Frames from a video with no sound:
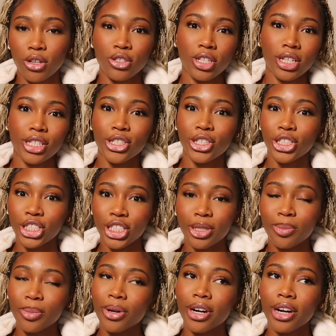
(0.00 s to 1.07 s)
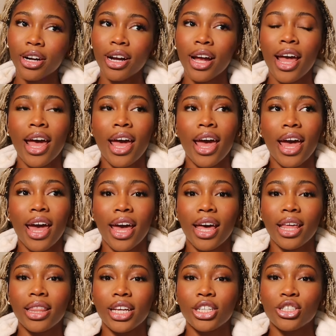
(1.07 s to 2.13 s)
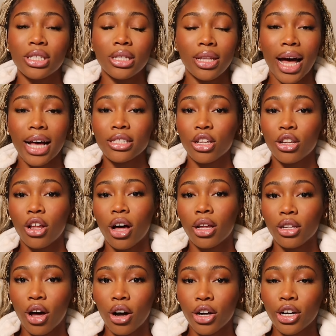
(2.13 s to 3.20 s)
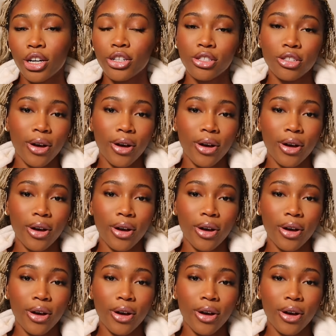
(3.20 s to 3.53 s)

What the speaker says: also because they're cheaper and they just last a lot longer.